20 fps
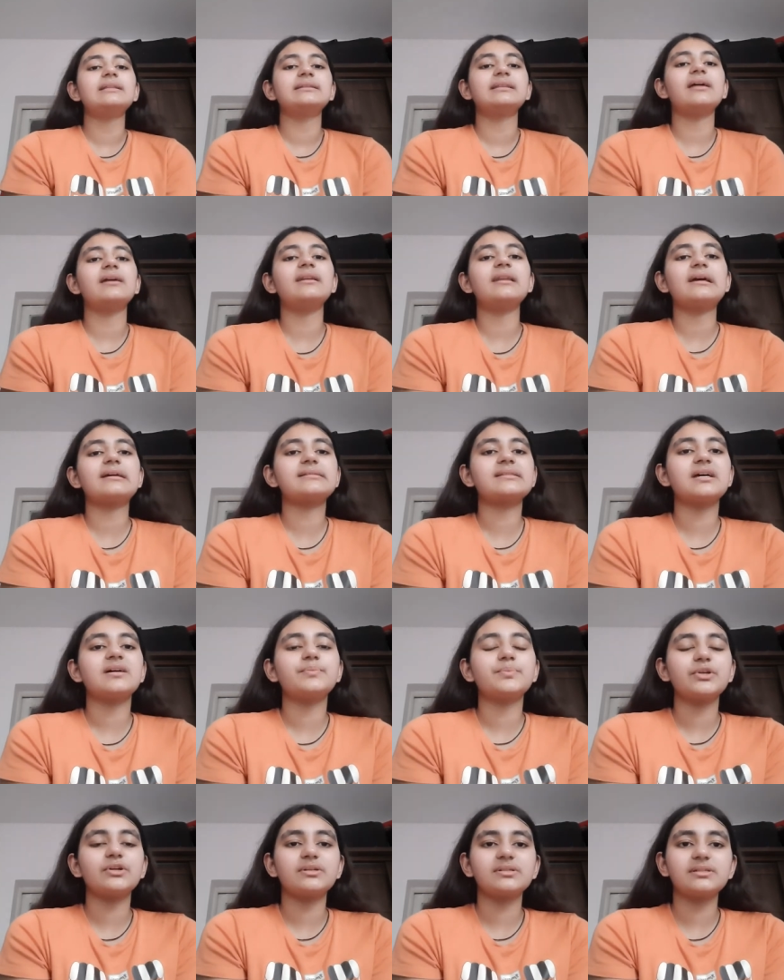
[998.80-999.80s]
then lexa
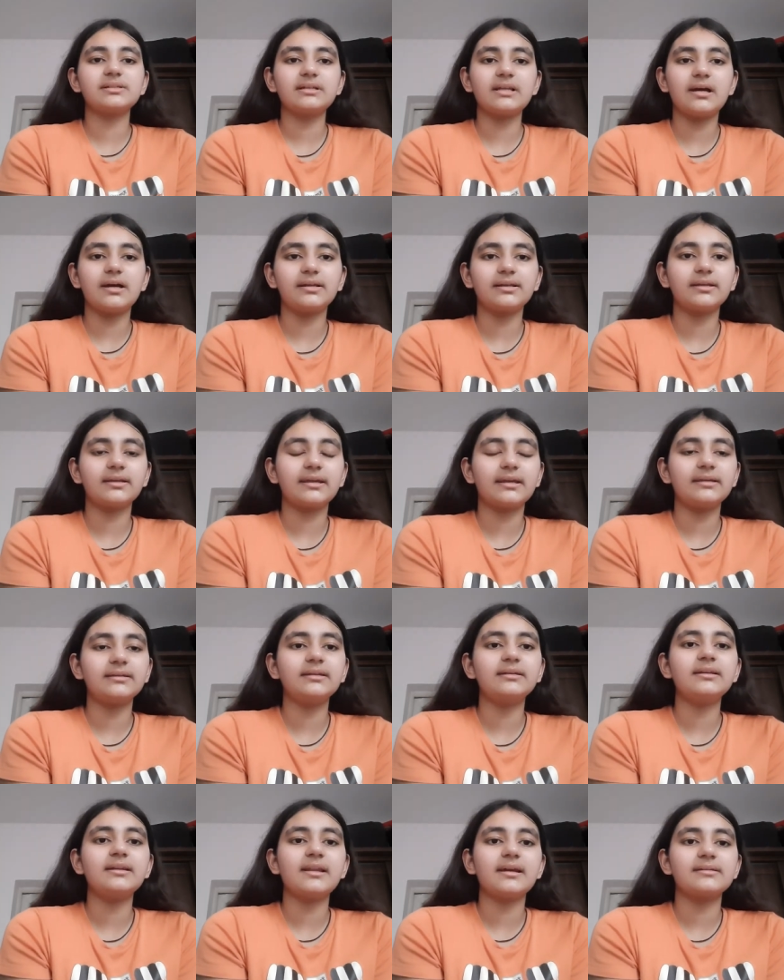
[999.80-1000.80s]
appears to clarke again
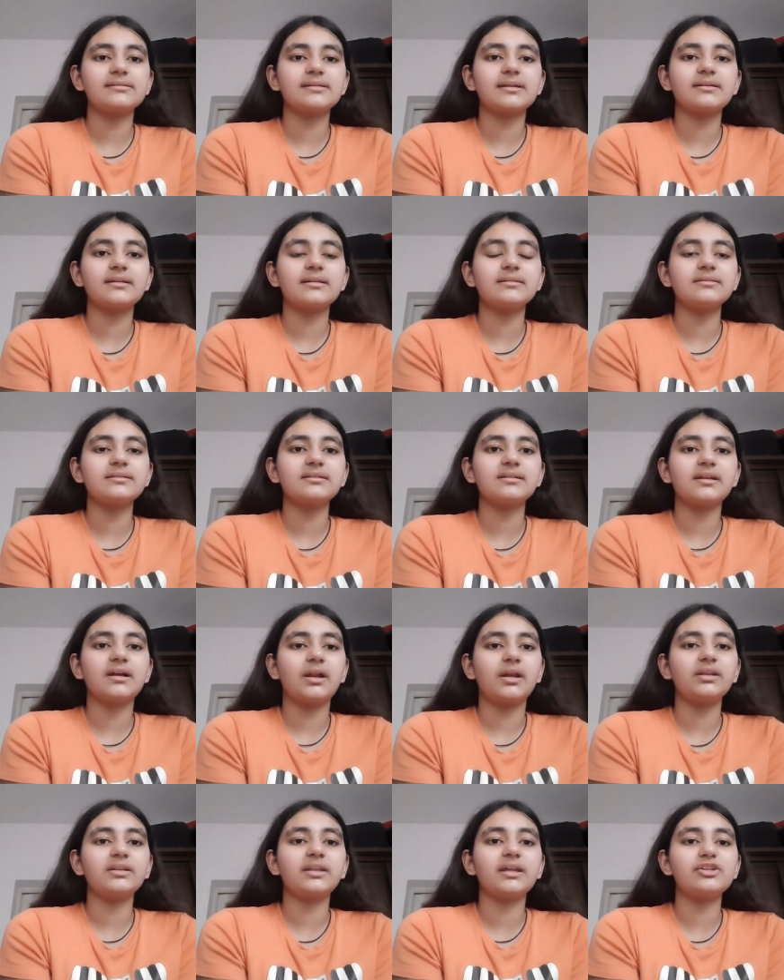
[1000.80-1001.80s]
lexa tells
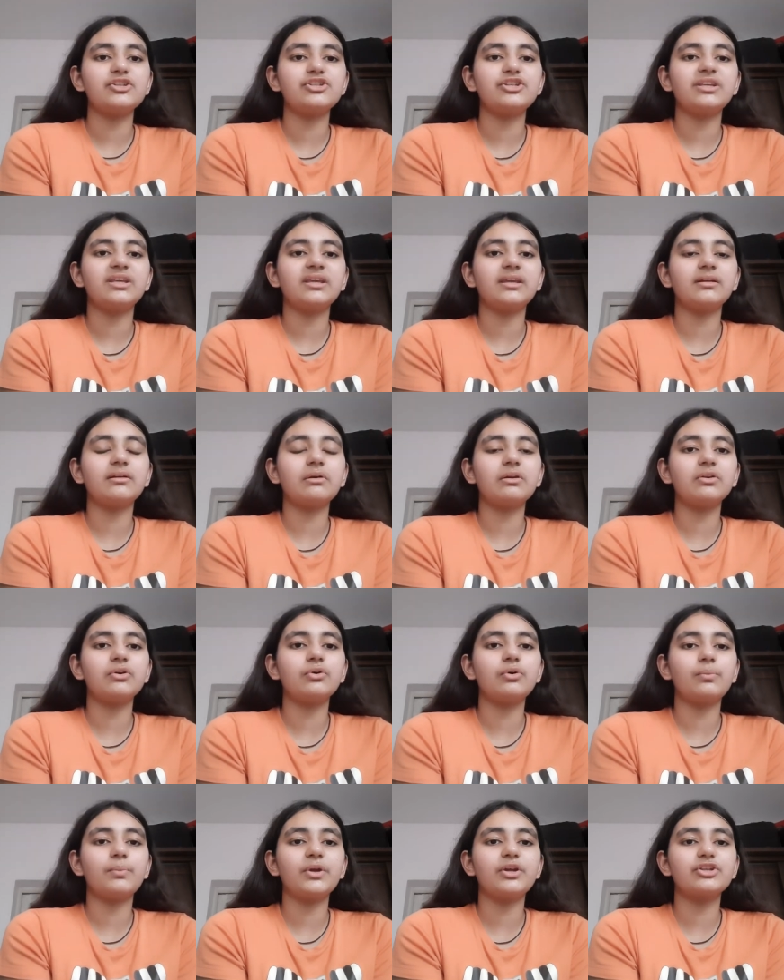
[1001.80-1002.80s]
clarke that she cannot
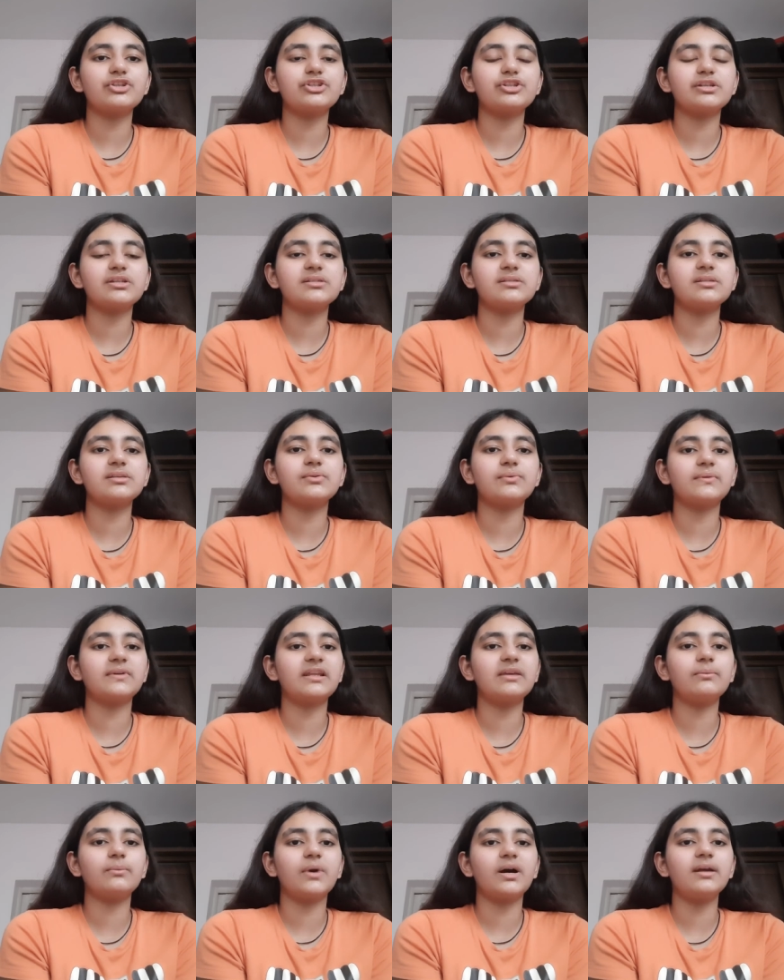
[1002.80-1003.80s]
go because she is the
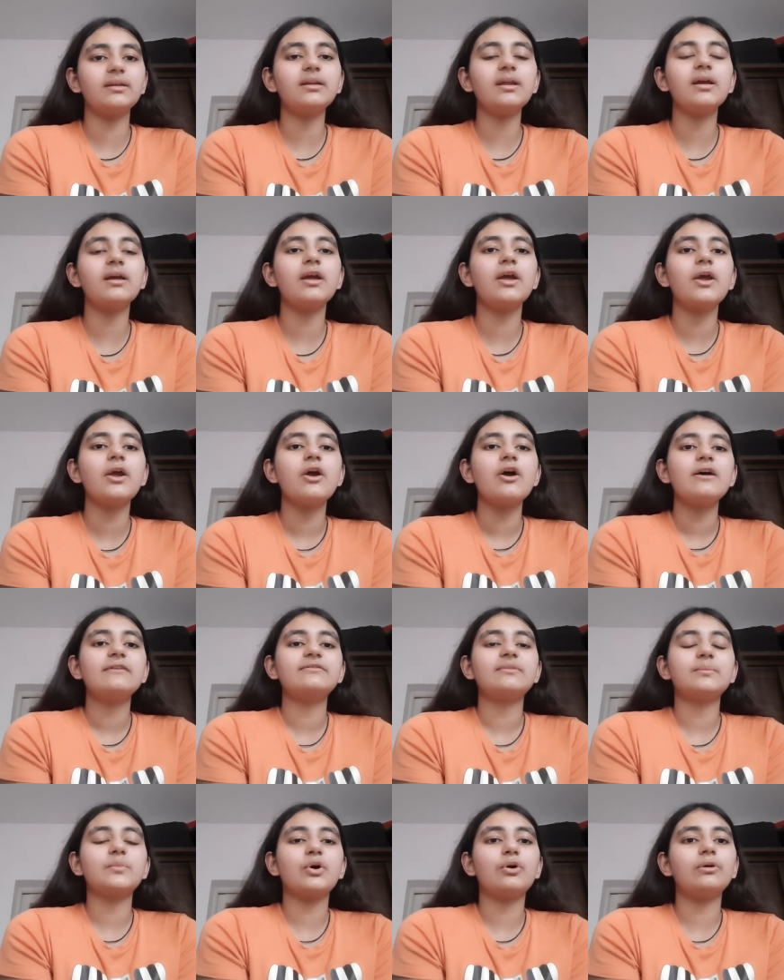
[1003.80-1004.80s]
only one
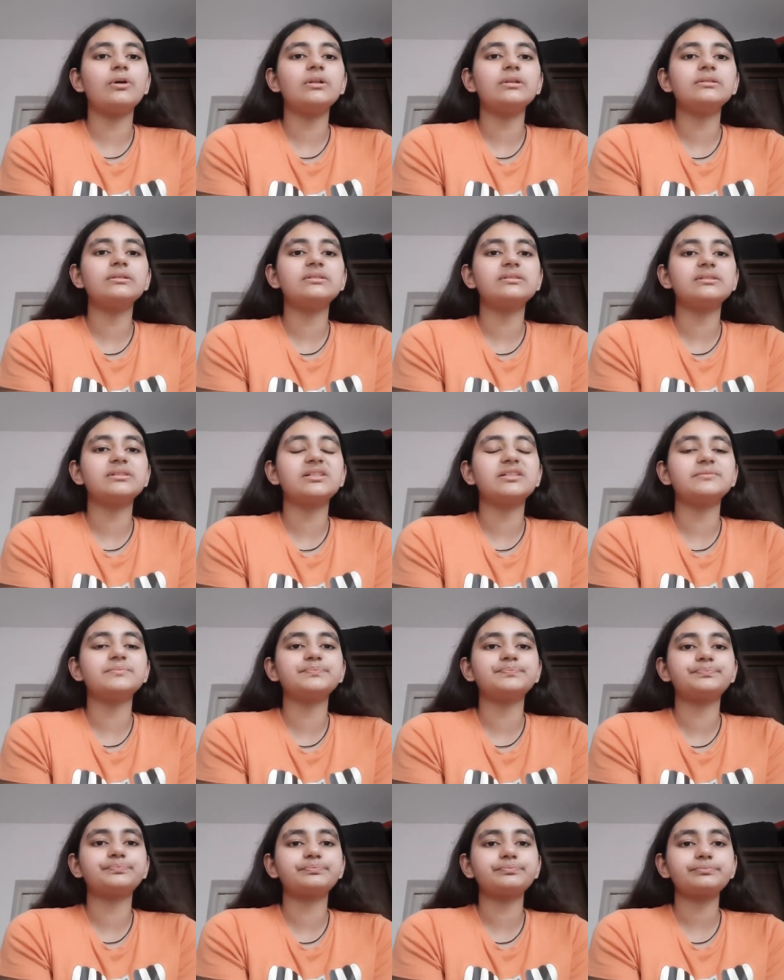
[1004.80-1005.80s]
from all the
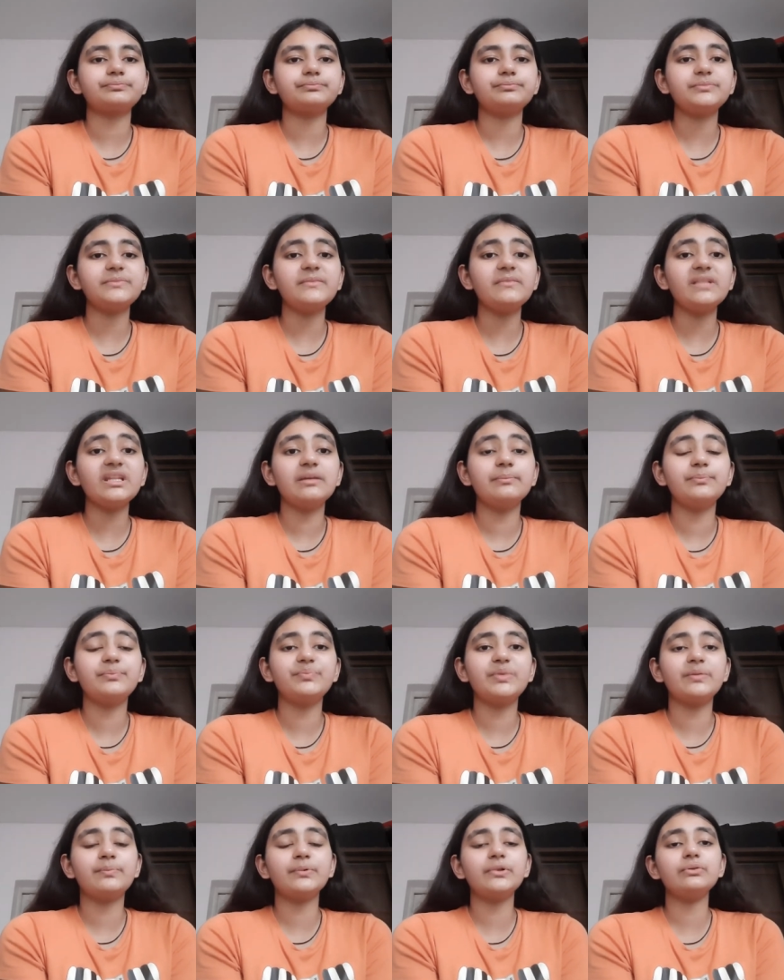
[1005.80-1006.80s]

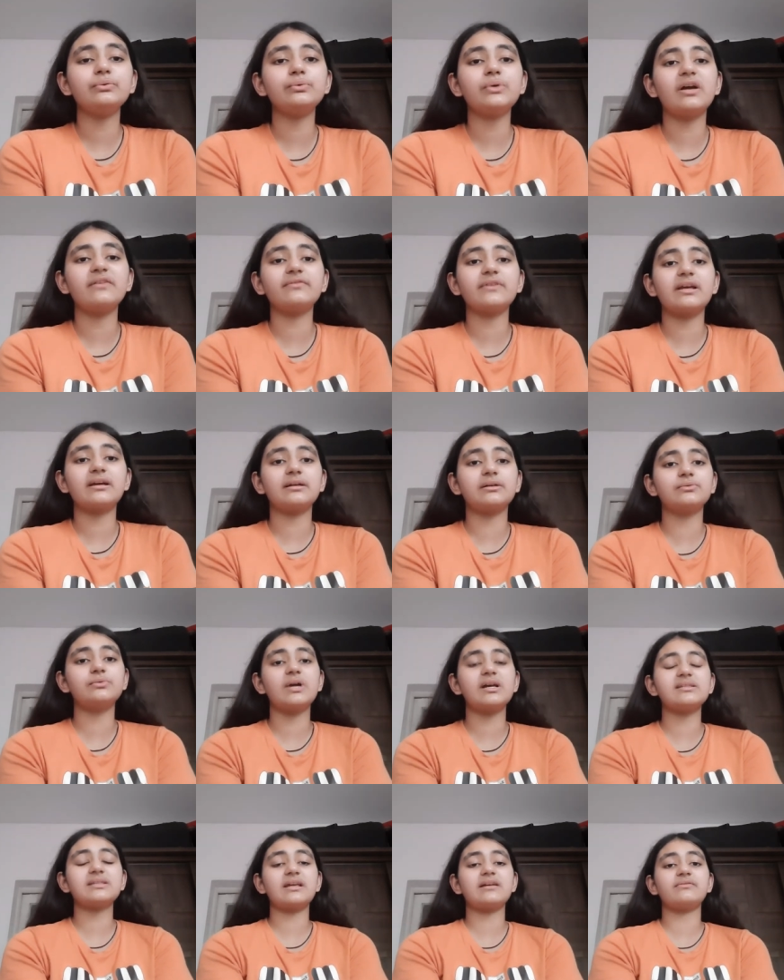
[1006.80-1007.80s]
people who have who
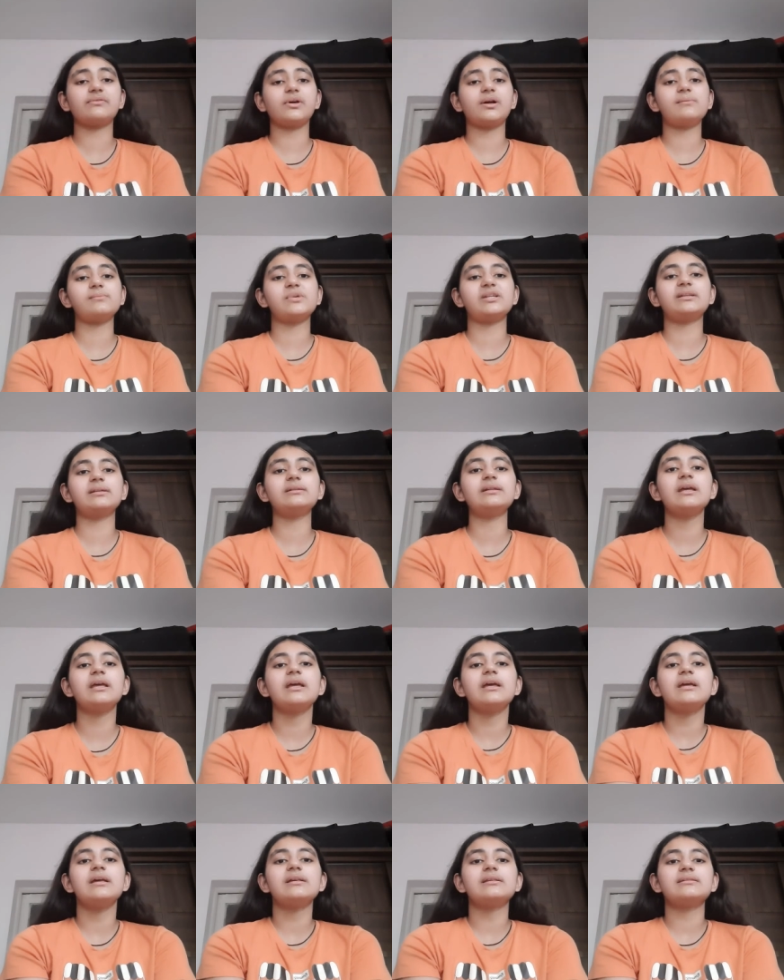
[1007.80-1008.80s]
has ever committed
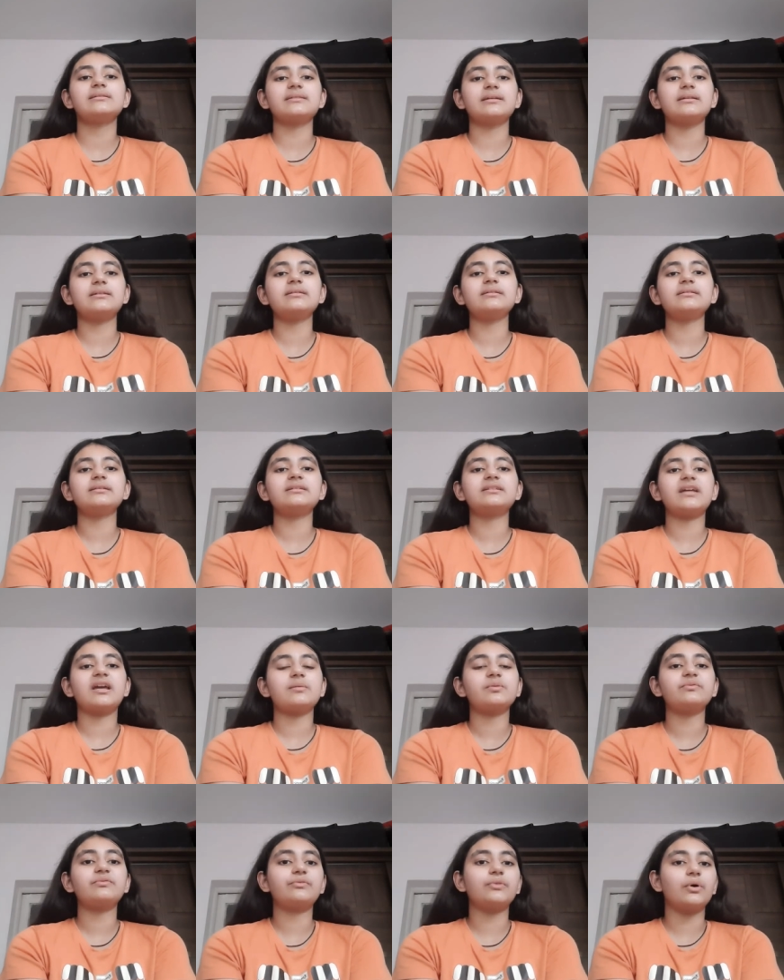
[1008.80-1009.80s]
sin till the
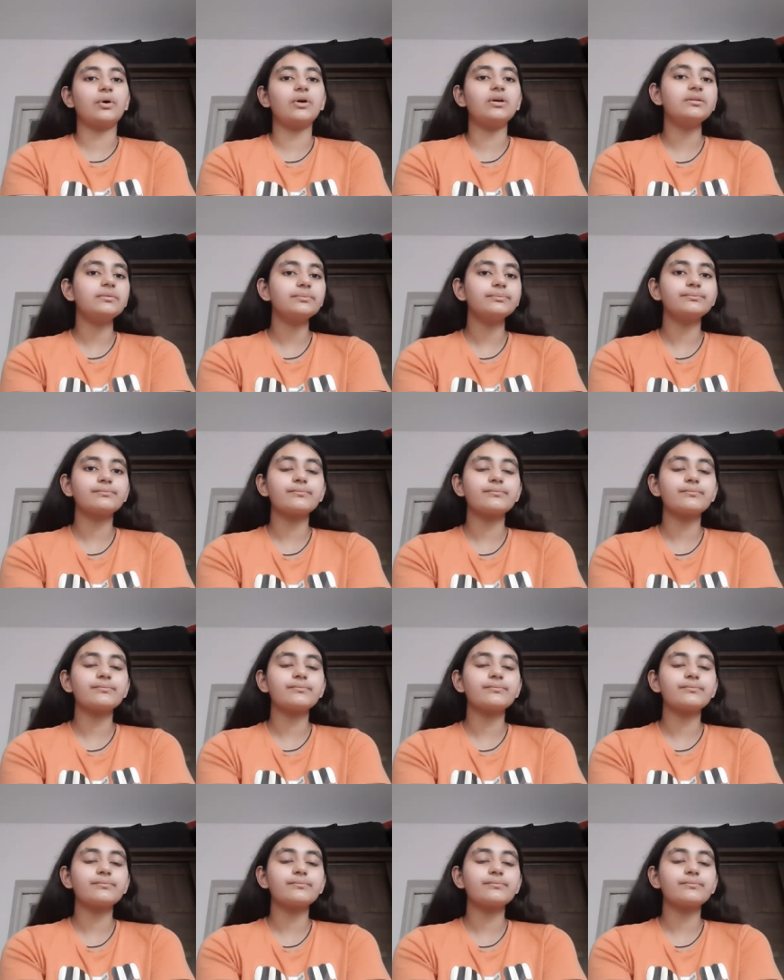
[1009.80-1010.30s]
time of dawn